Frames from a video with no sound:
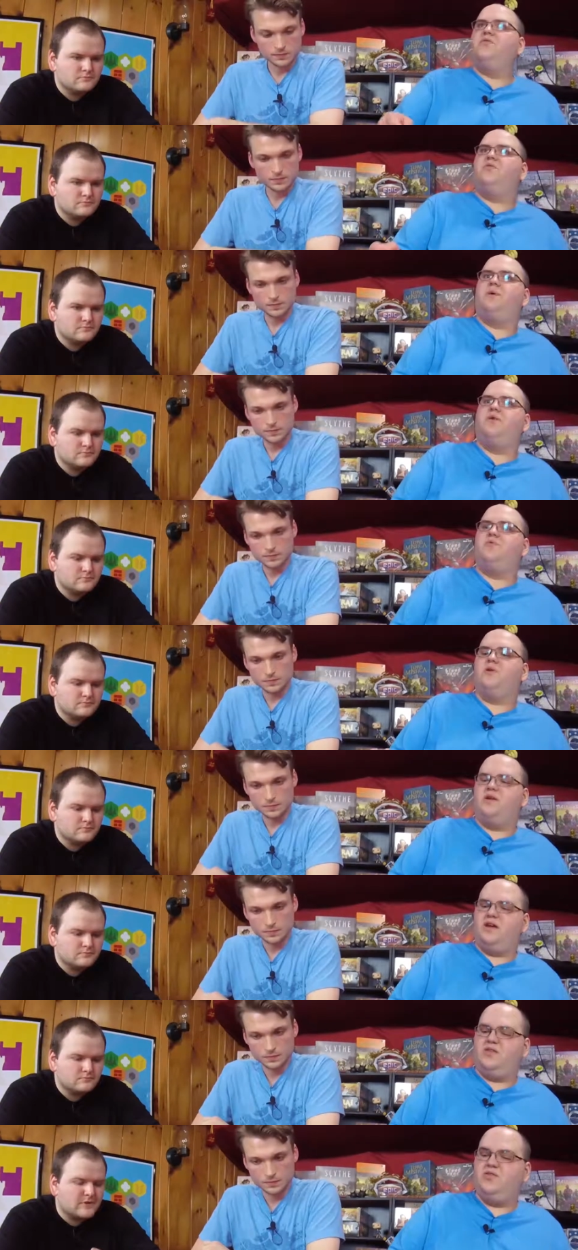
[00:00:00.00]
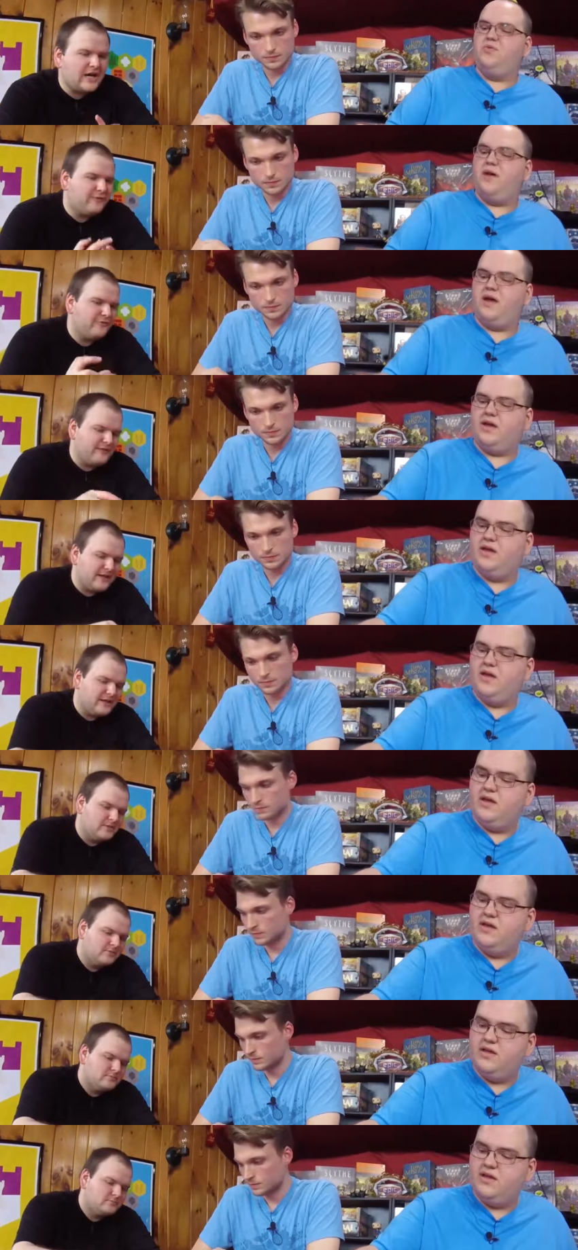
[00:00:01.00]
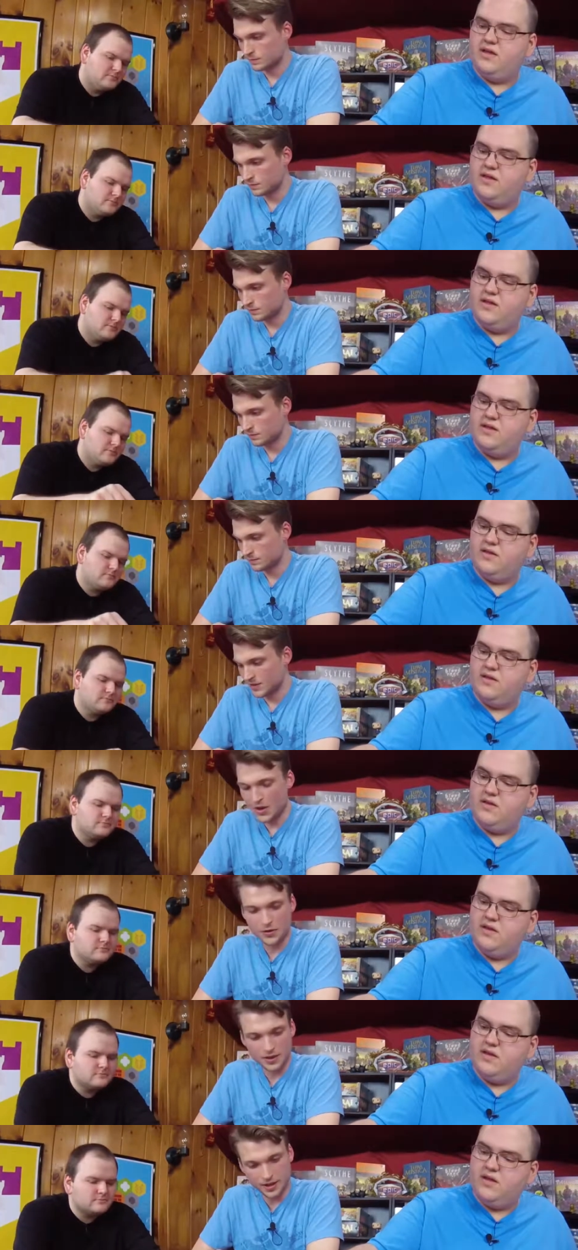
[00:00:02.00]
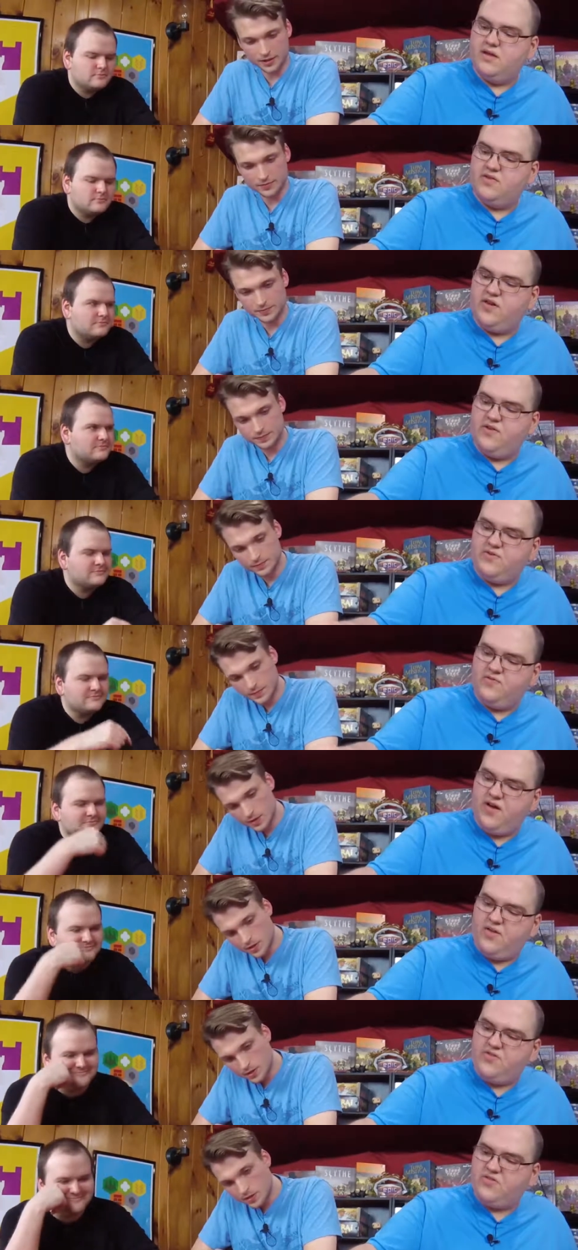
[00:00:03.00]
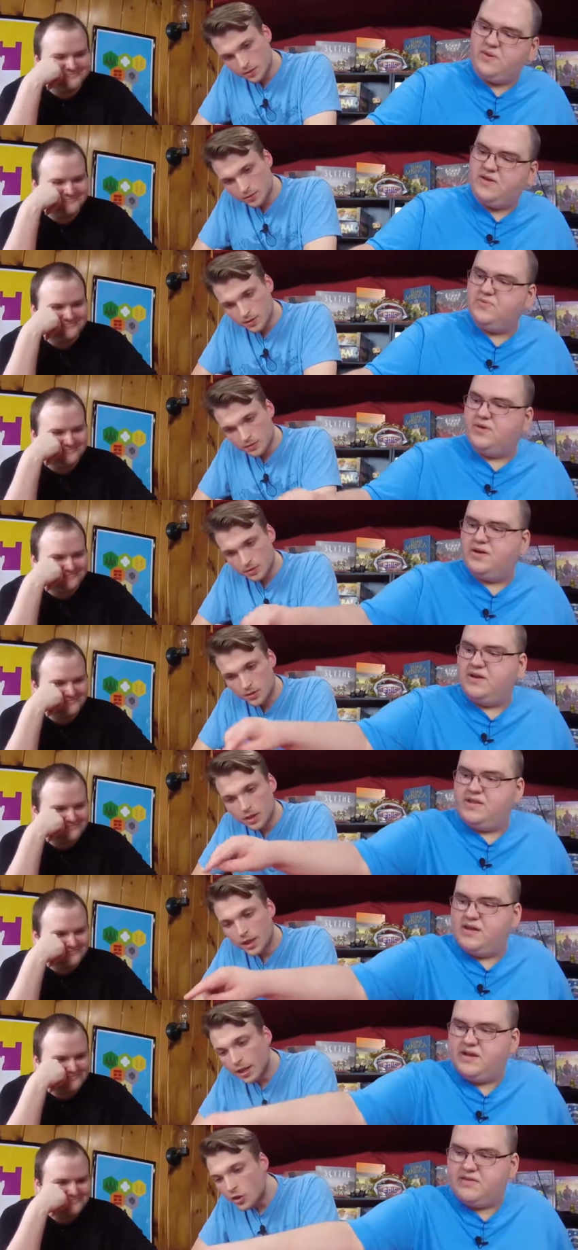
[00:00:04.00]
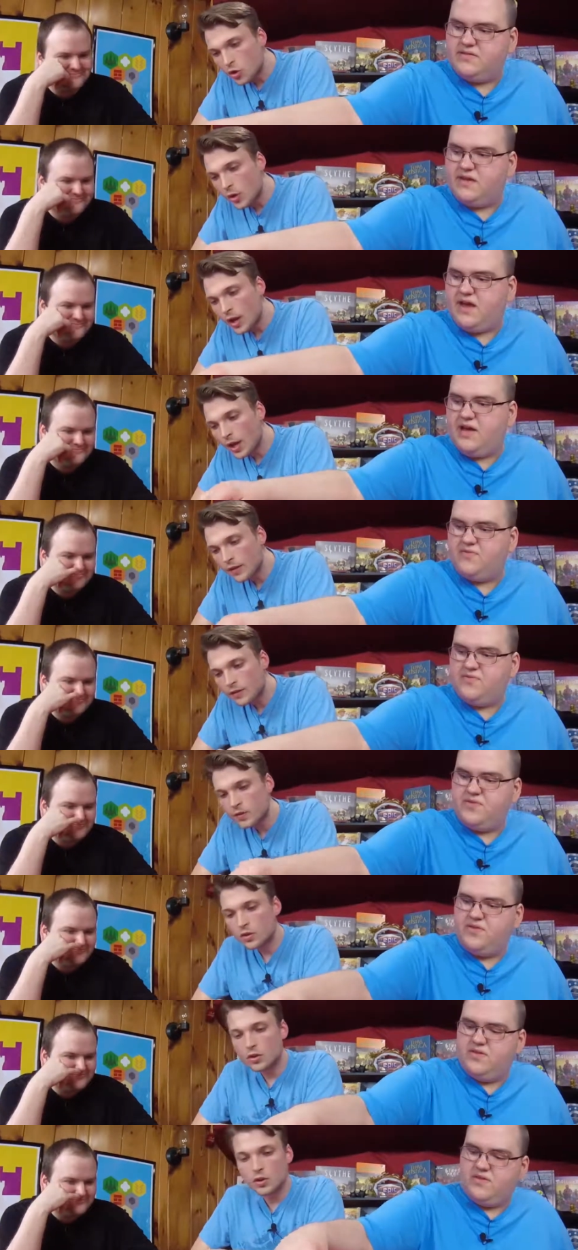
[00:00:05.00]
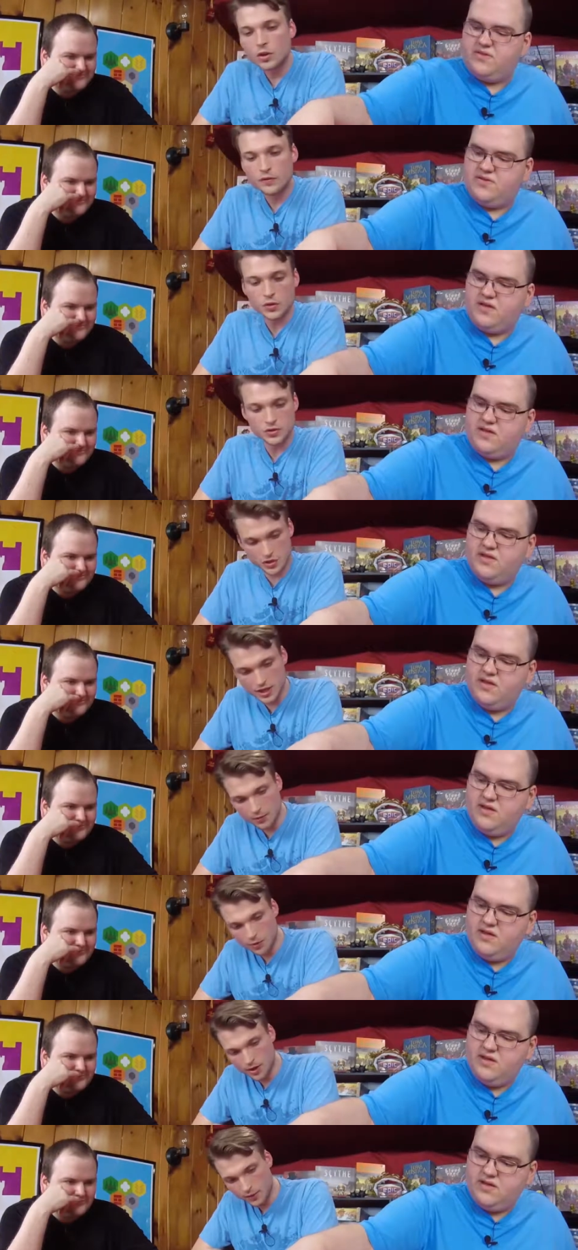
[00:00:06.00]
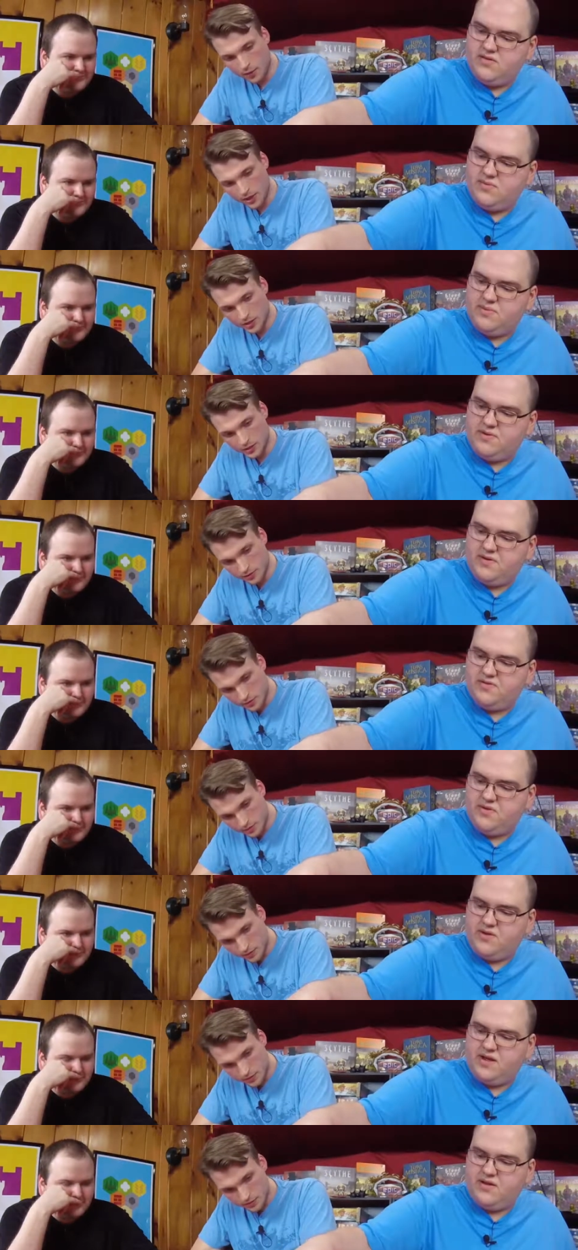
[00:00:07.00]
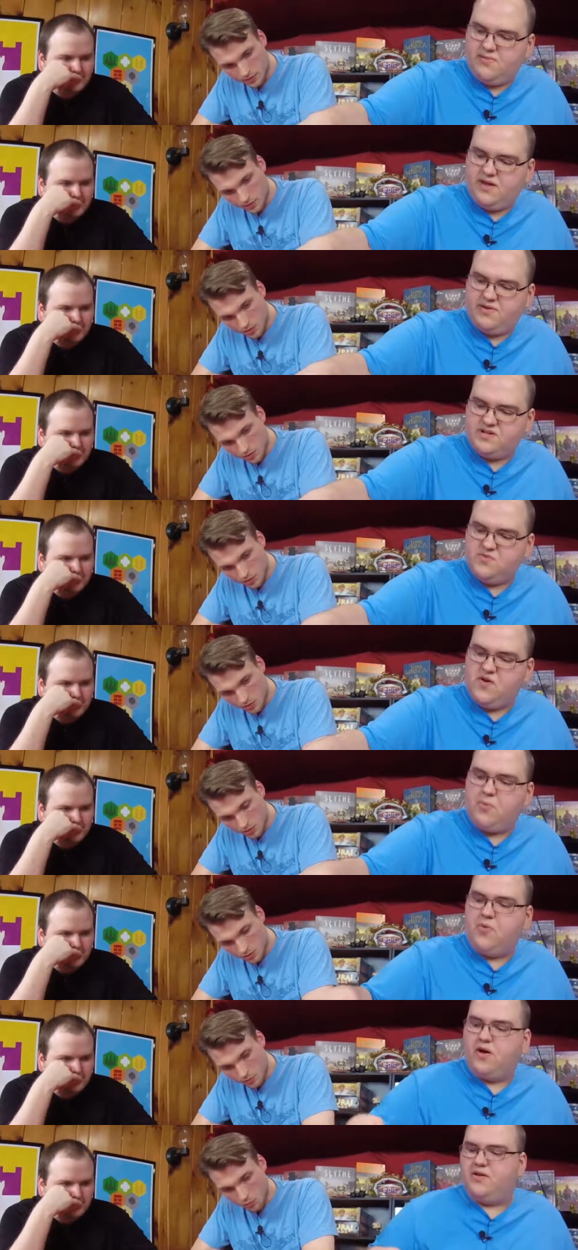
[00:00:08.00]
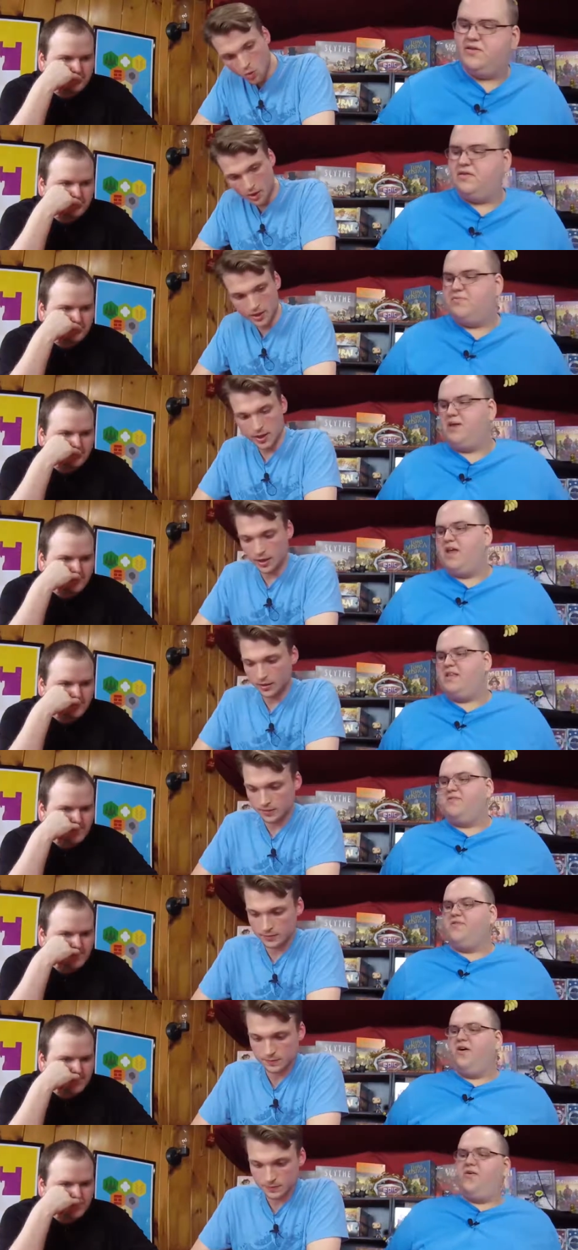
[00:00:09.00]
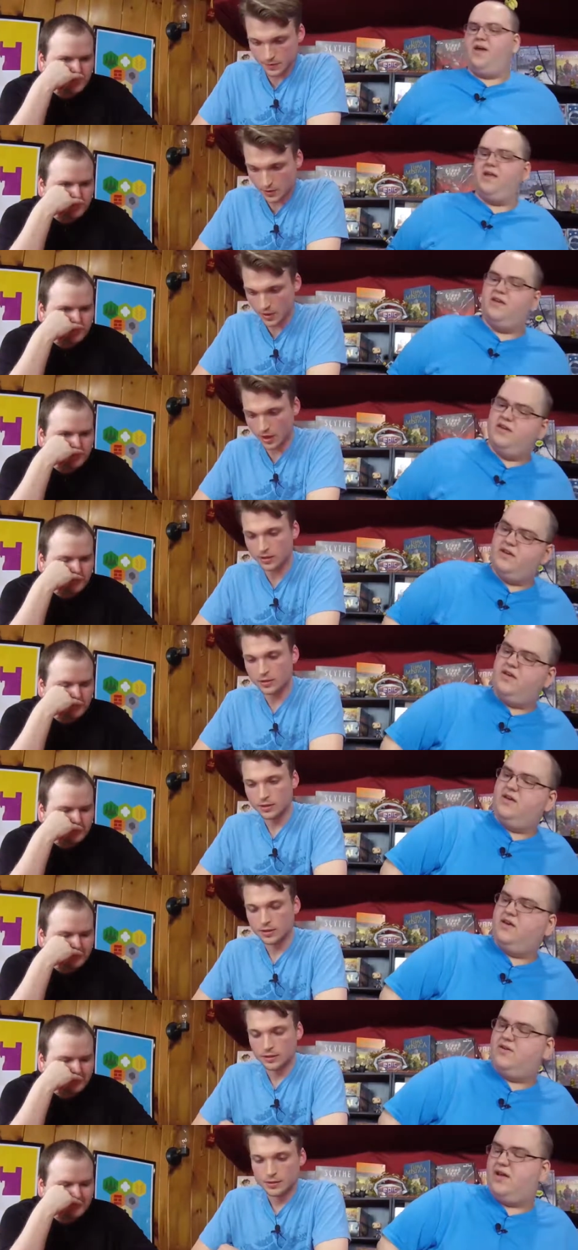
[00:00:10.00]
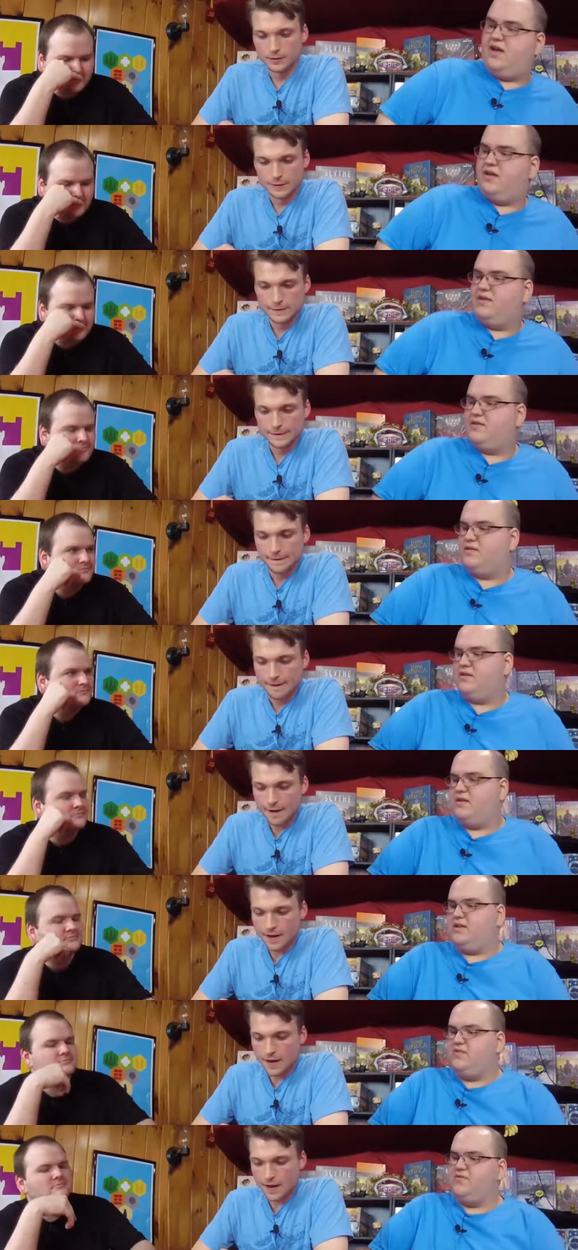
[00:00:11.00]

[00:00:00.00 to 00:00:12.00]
Speaker 1: spend one, and get two. I'll back. follow. Okay. So I would follow, spend one, and then since you, I have
Speaker 2: you have so two, so you get one, one so extra. Another,
Speaker 1: so I would get up. I would just move up one. One, yeah. But I did follow that. Okay. Okay. And do you um,